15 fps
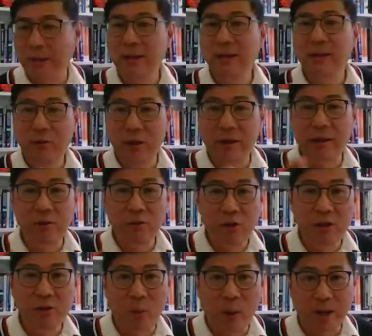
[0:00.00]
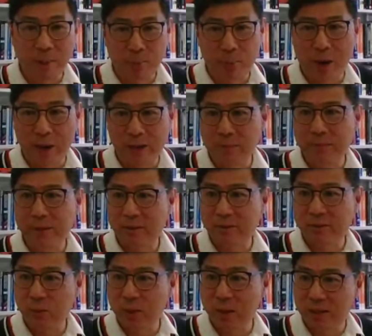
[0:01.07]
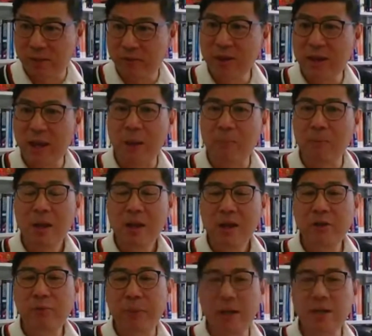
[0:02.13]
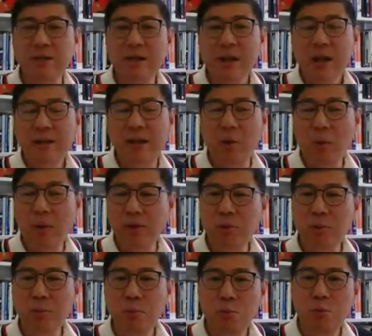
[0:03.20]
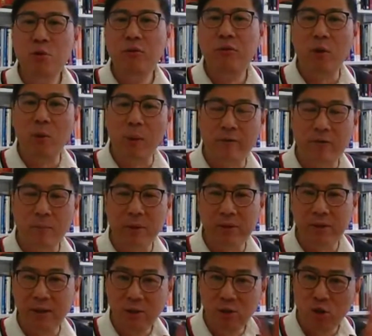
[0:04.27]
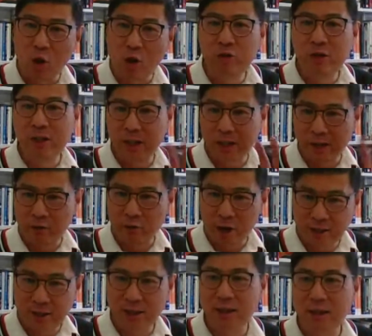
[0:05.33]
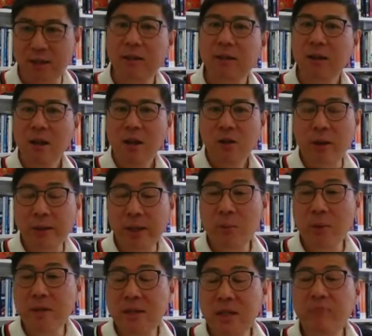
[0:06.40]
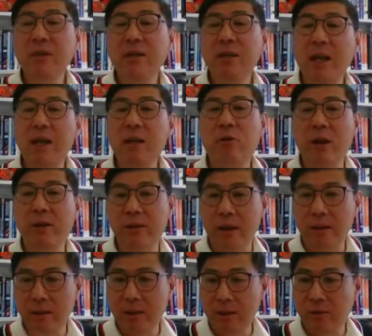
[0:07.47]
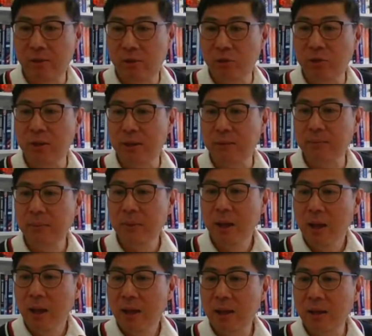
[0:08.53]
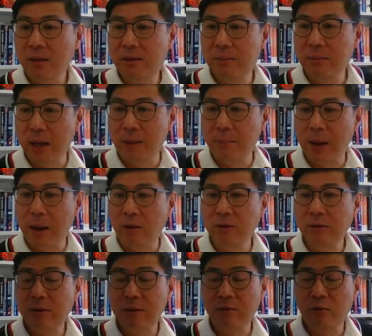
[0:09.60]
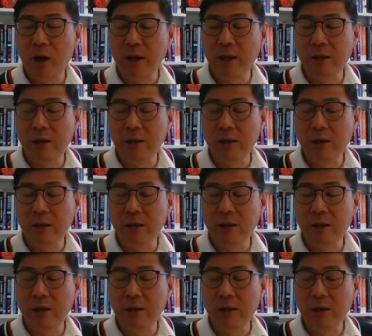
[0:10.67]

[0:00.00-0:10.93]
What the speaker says: so I think there's a reason why they brand themselves with a different name. It's because they want to move away from a certain genre that they're writing in. So I think when Stephen King writes under his pseudonym, it's about